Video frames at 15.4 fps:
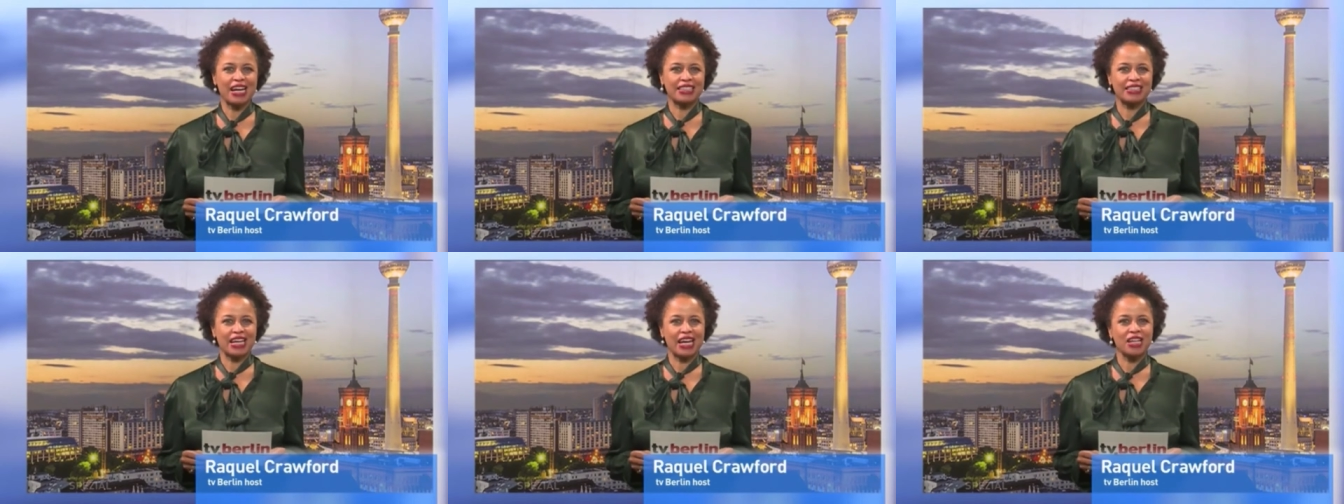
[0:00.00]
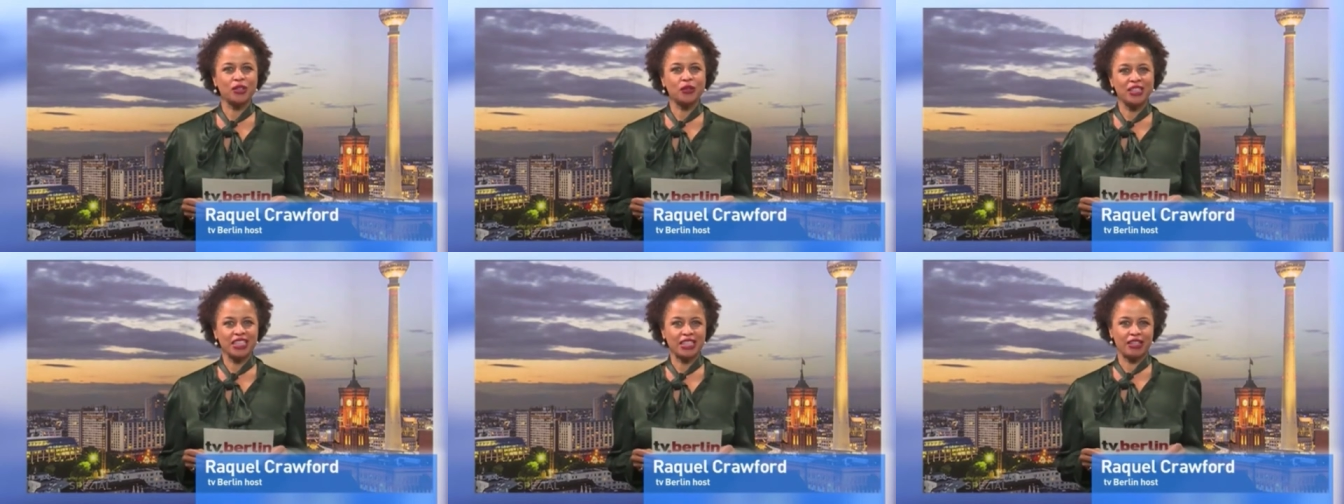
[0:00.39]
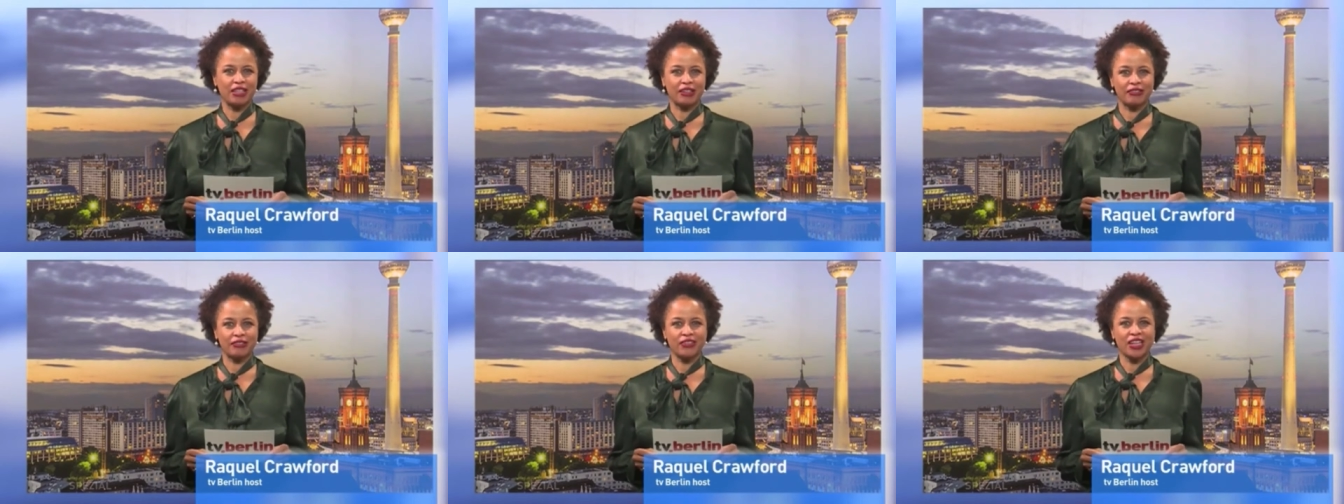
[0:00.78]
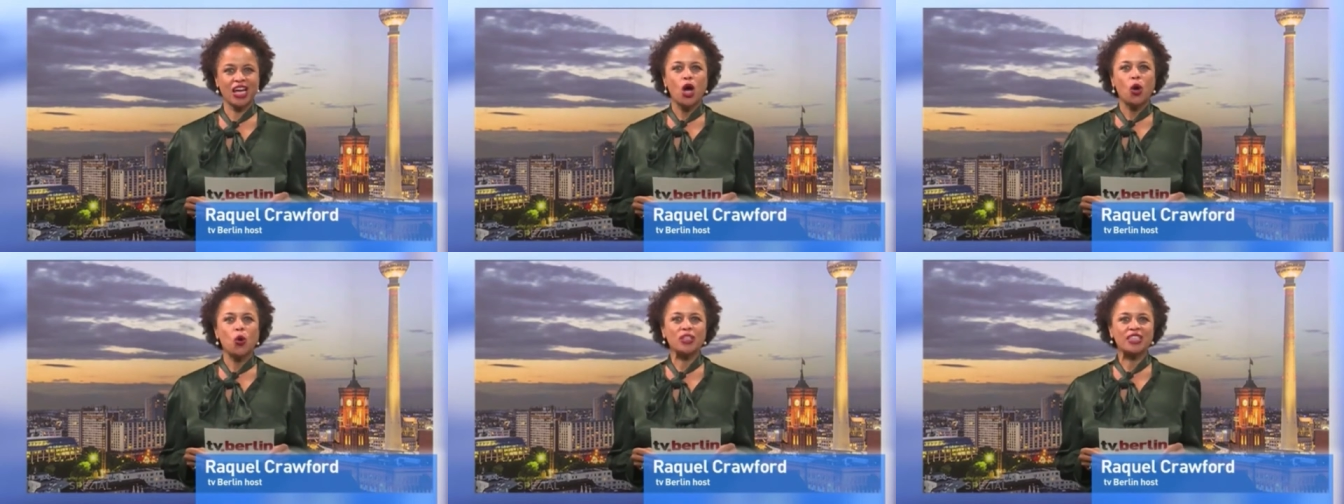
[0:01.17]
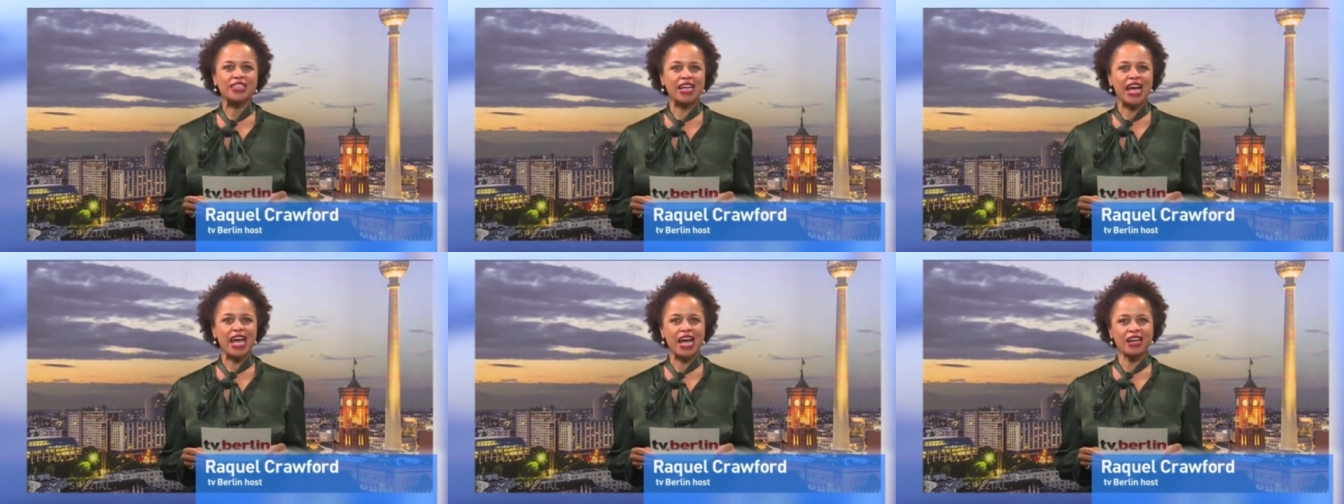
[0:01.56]
Azay Guliyev, who is
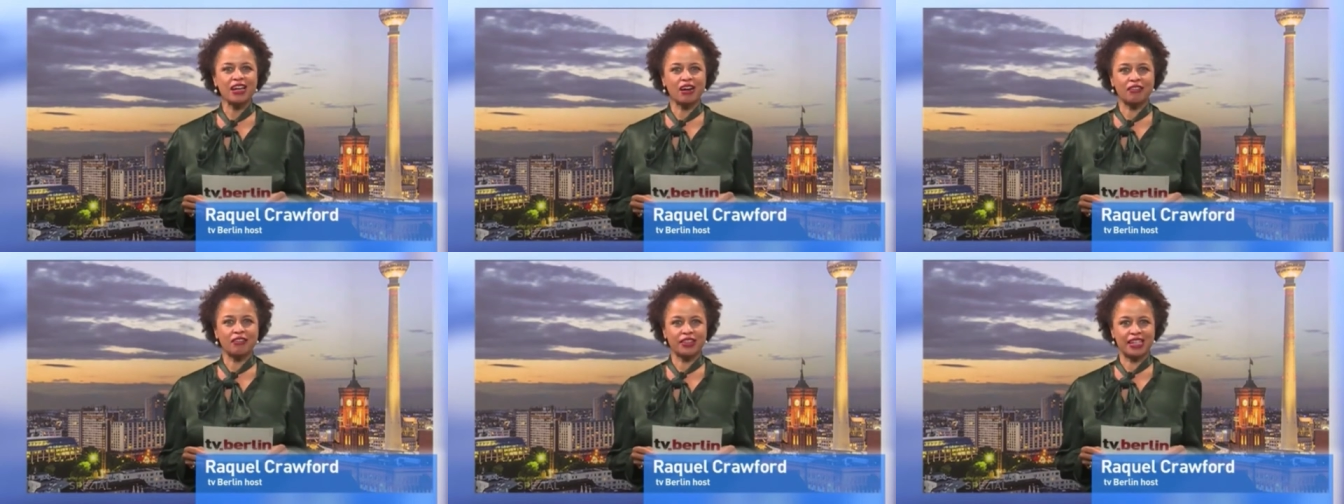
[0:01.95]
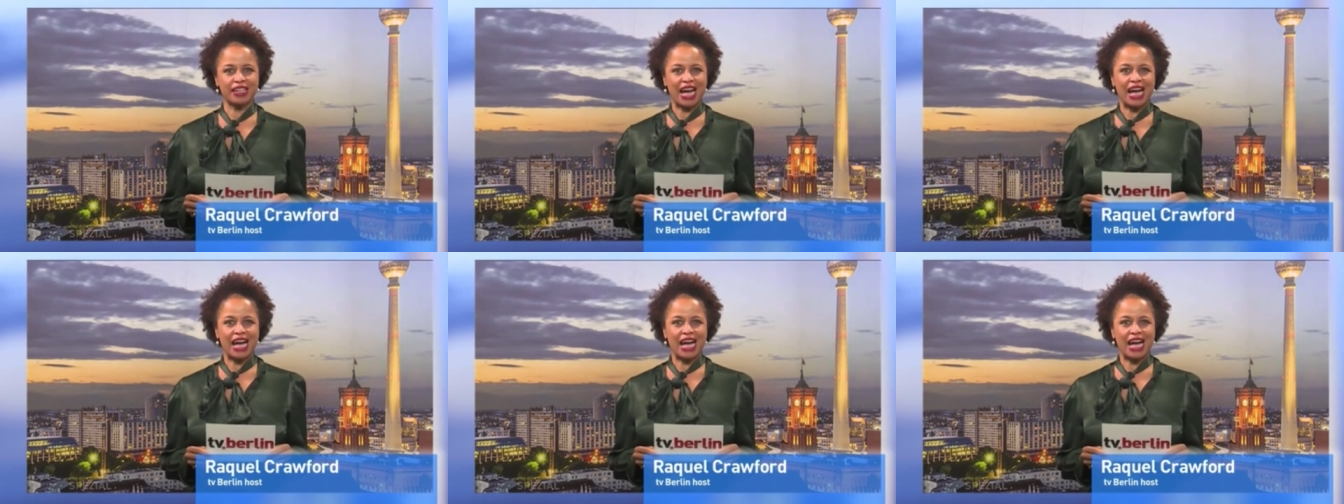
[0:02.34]
the head of the